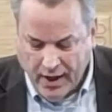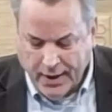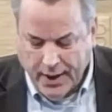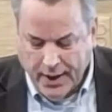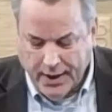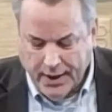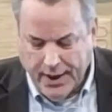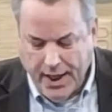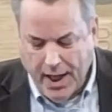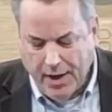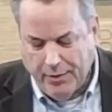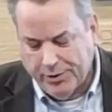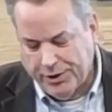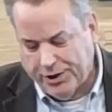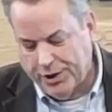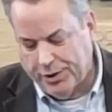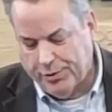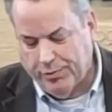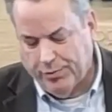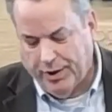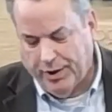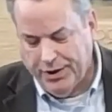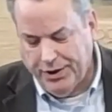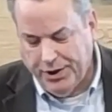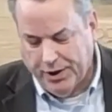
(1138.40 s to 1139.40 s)
And that was just
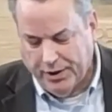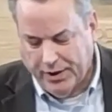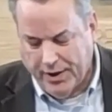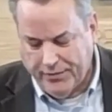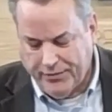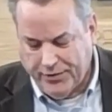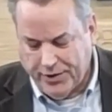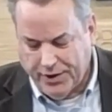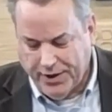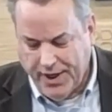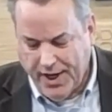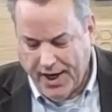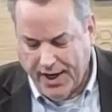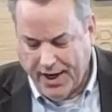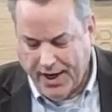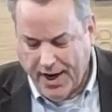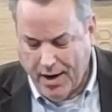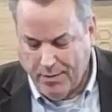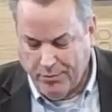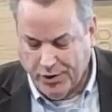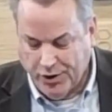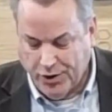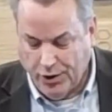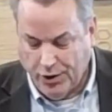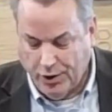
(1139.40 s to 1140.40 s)
1 year after Dag
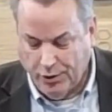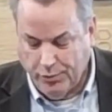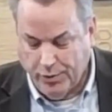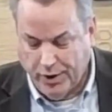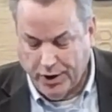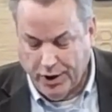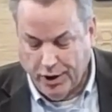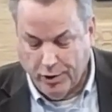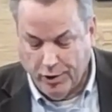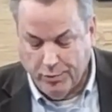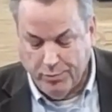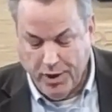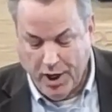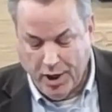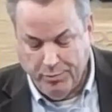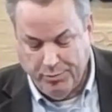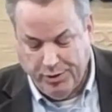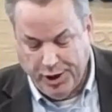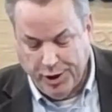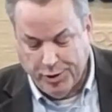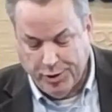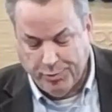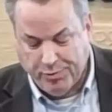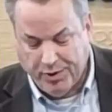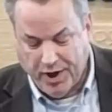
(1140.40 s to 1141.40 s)
Hammarskjöld won a Nobel
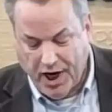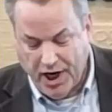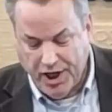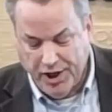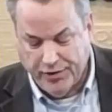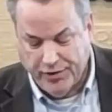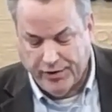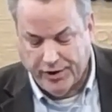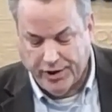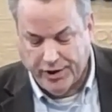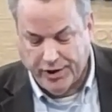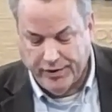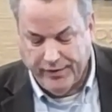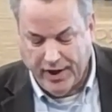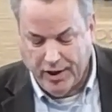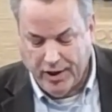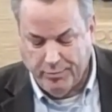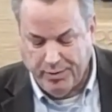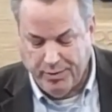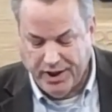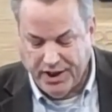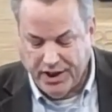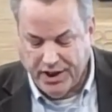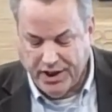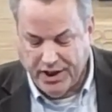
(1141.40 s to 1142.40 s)
Peace Prize for
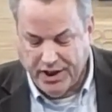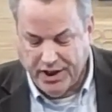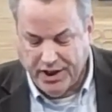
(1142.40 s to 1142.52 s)
developing the